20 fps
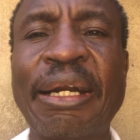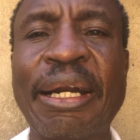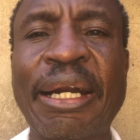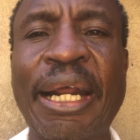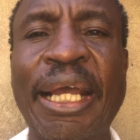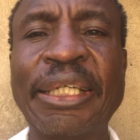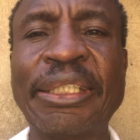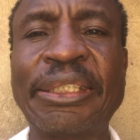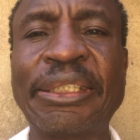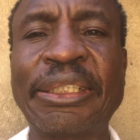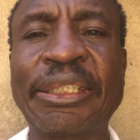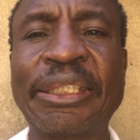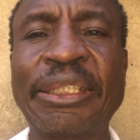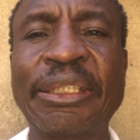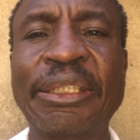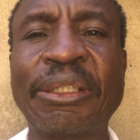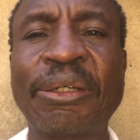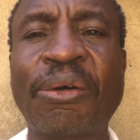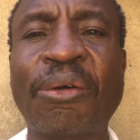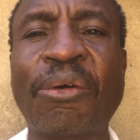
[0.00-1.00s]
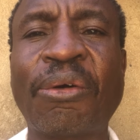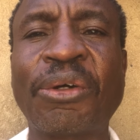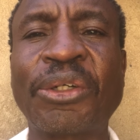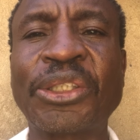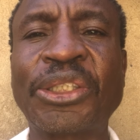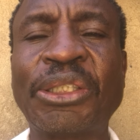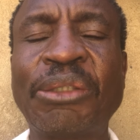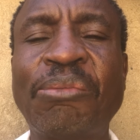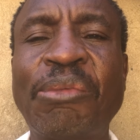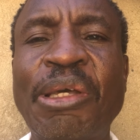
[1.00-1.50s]
right or
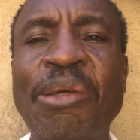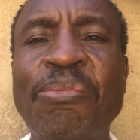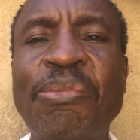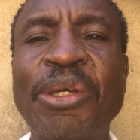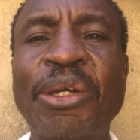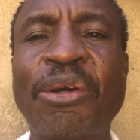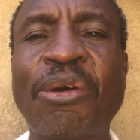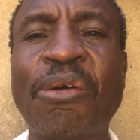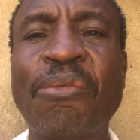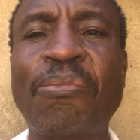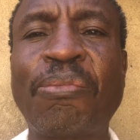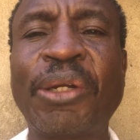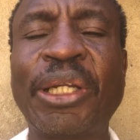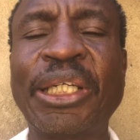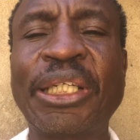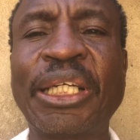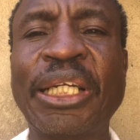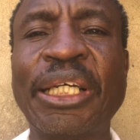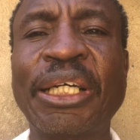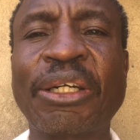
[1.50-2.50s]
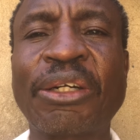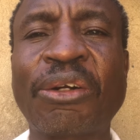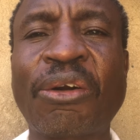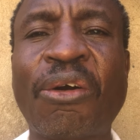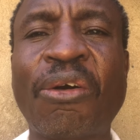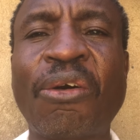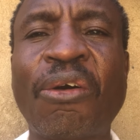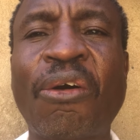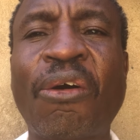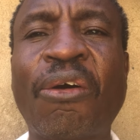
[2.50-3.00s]
she may be completely
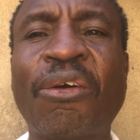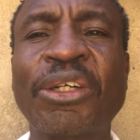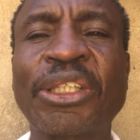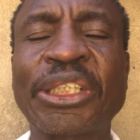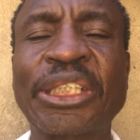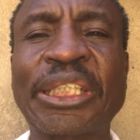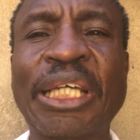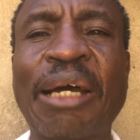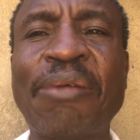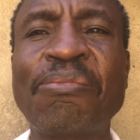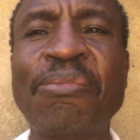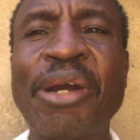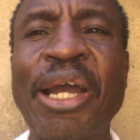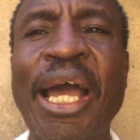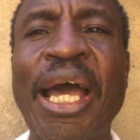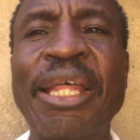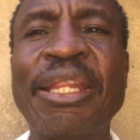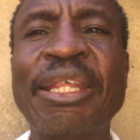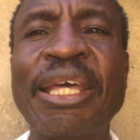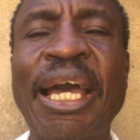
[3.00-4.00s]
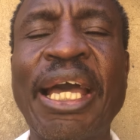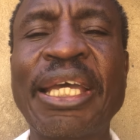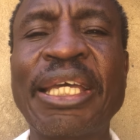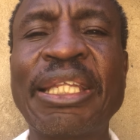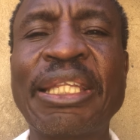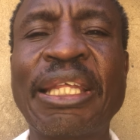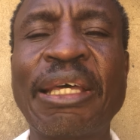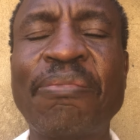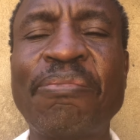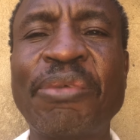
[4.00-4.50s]
wrong or somewhere there
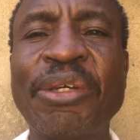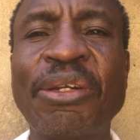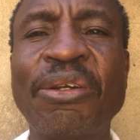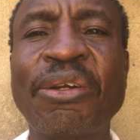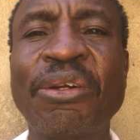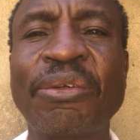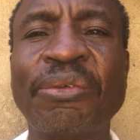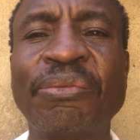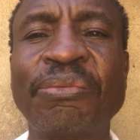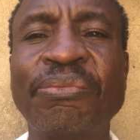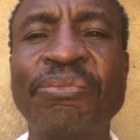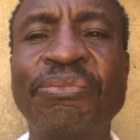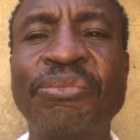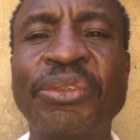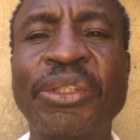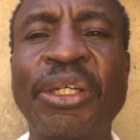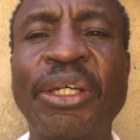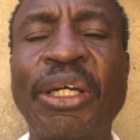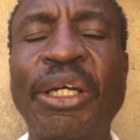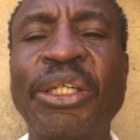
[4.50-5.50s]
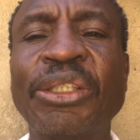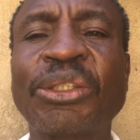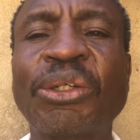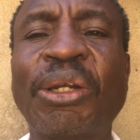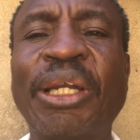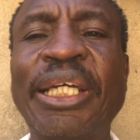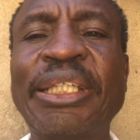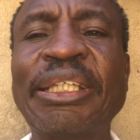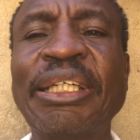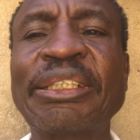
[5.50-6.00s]
in the middle. So
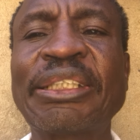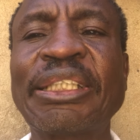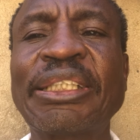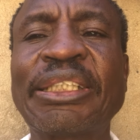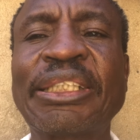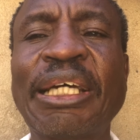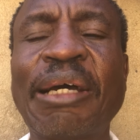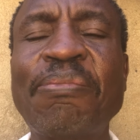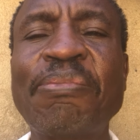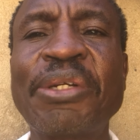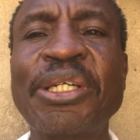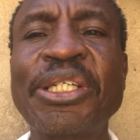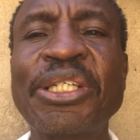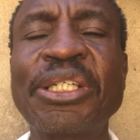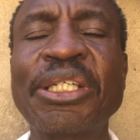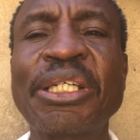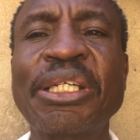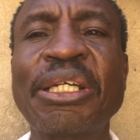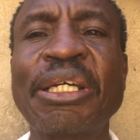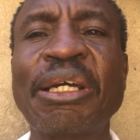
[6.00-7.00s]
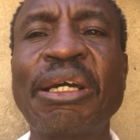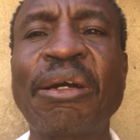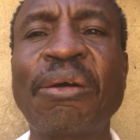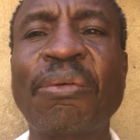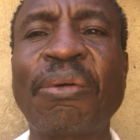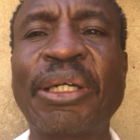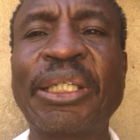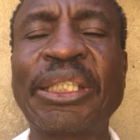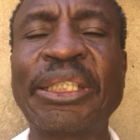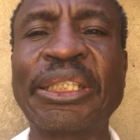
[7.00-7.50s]
let us establish
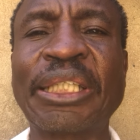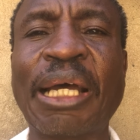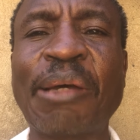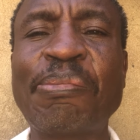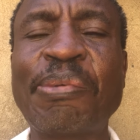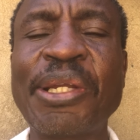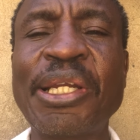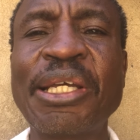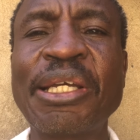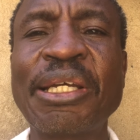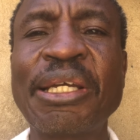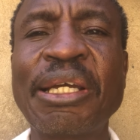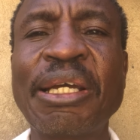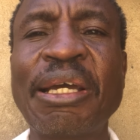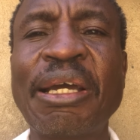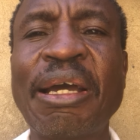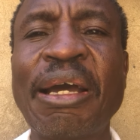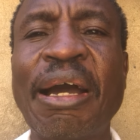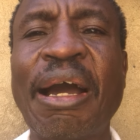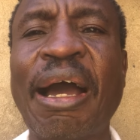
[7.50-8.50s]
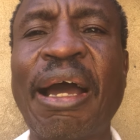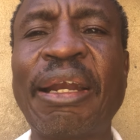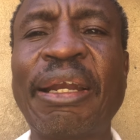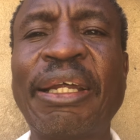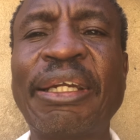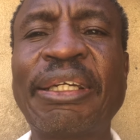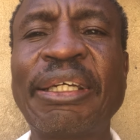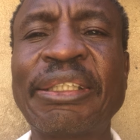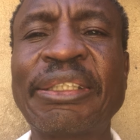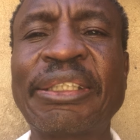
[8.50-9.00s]
what is happening and
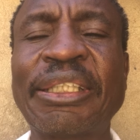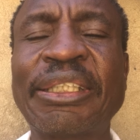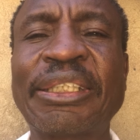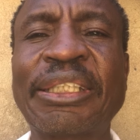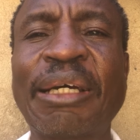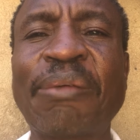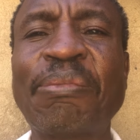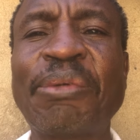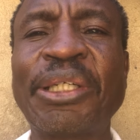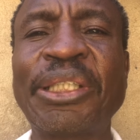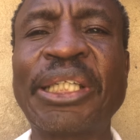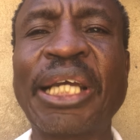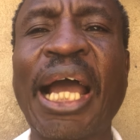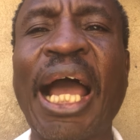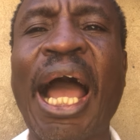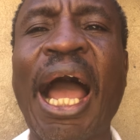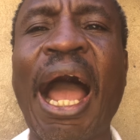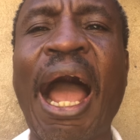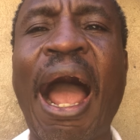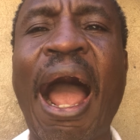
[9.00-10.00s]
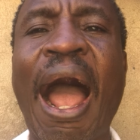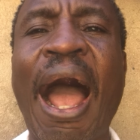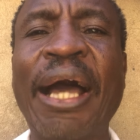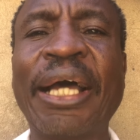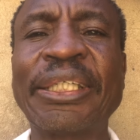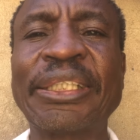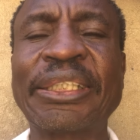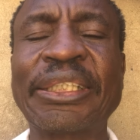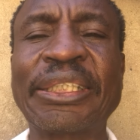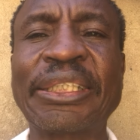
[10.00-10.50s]
let us establish
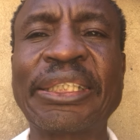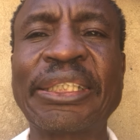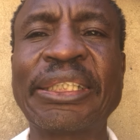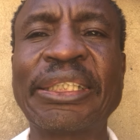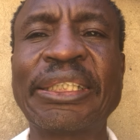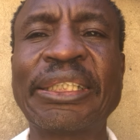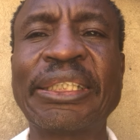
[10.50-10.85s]
has